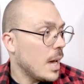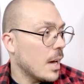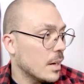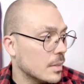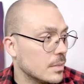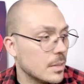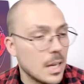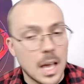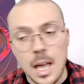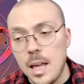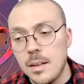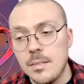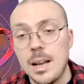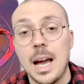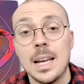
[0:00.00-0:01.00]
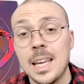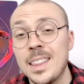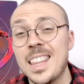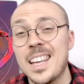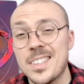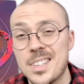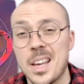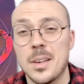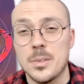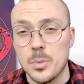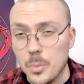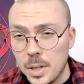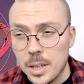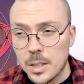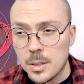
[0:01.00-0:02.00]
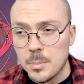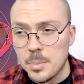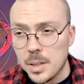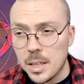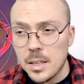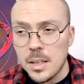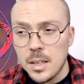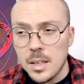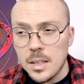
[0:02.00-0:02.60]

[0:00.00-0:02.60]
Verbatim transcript: Yeah. And I get that sounds weird, but